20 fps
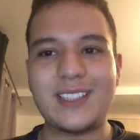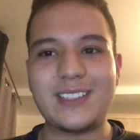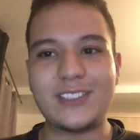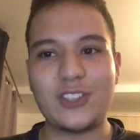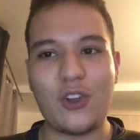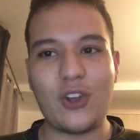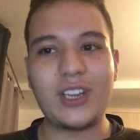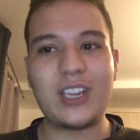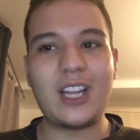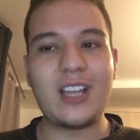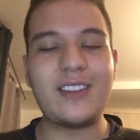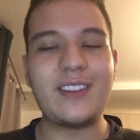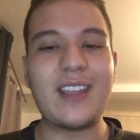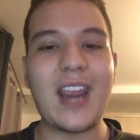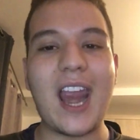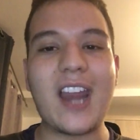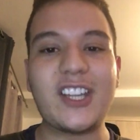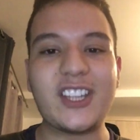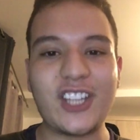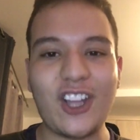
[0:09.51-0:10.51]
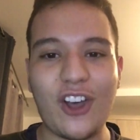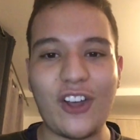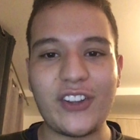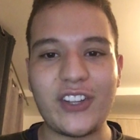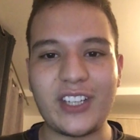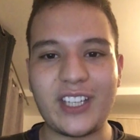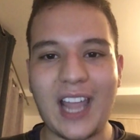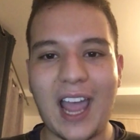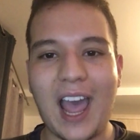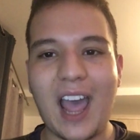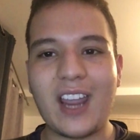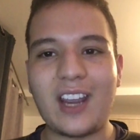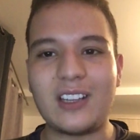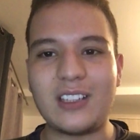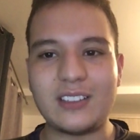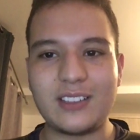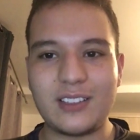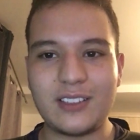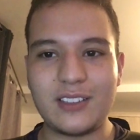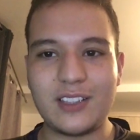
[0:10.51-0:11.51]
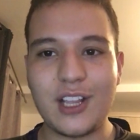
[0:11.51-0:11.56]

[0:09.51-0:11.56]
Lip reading: Scotland, and Northern Ireland.